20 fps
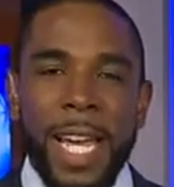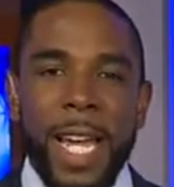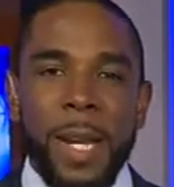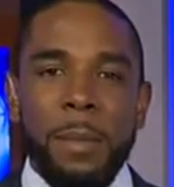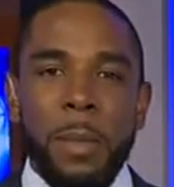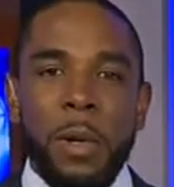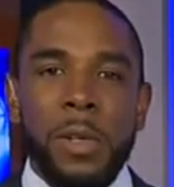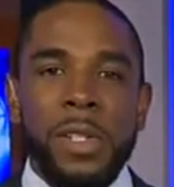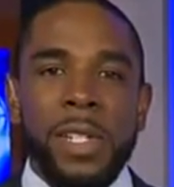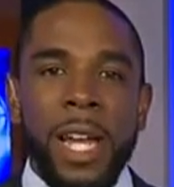
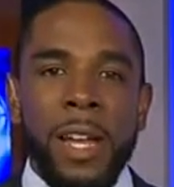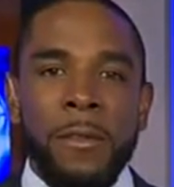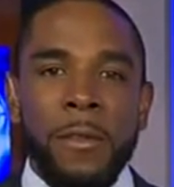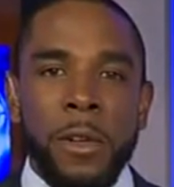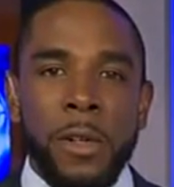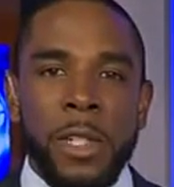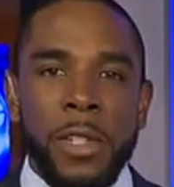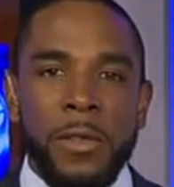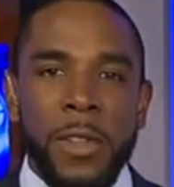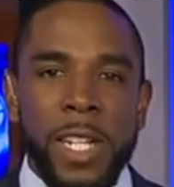and most
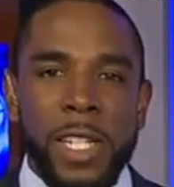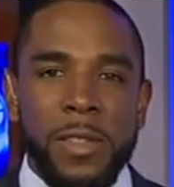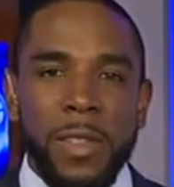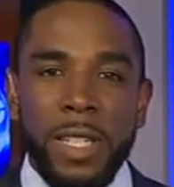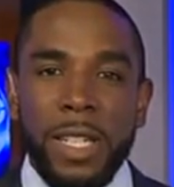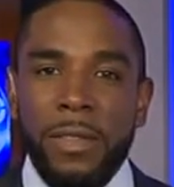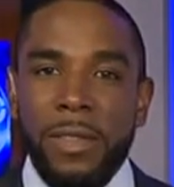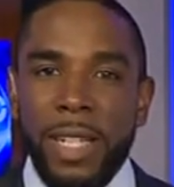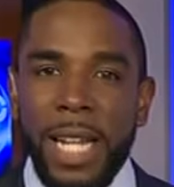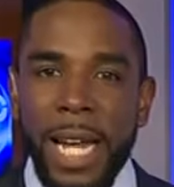diverse
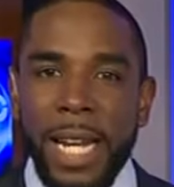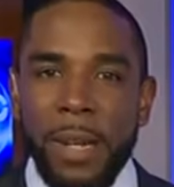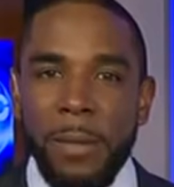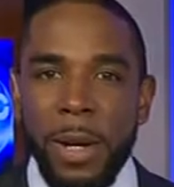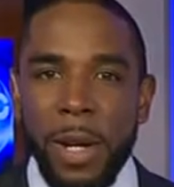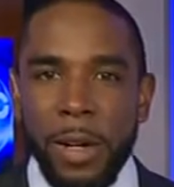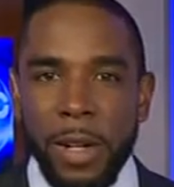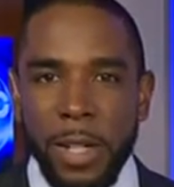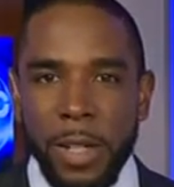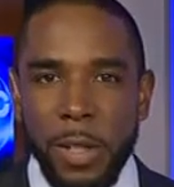festival of Latin
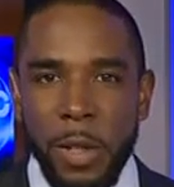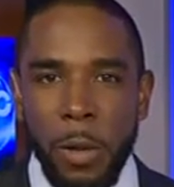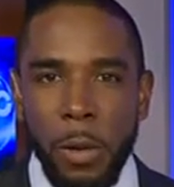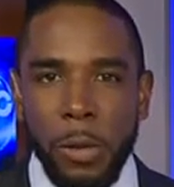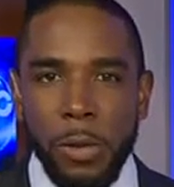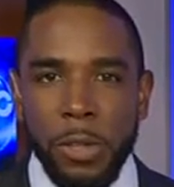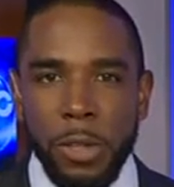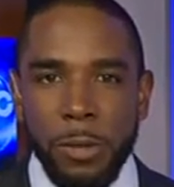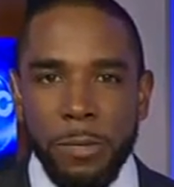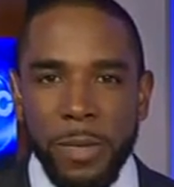American
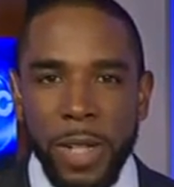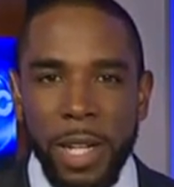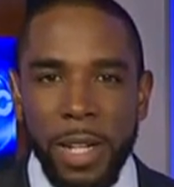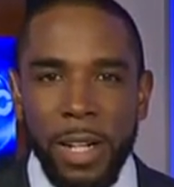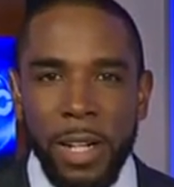culture.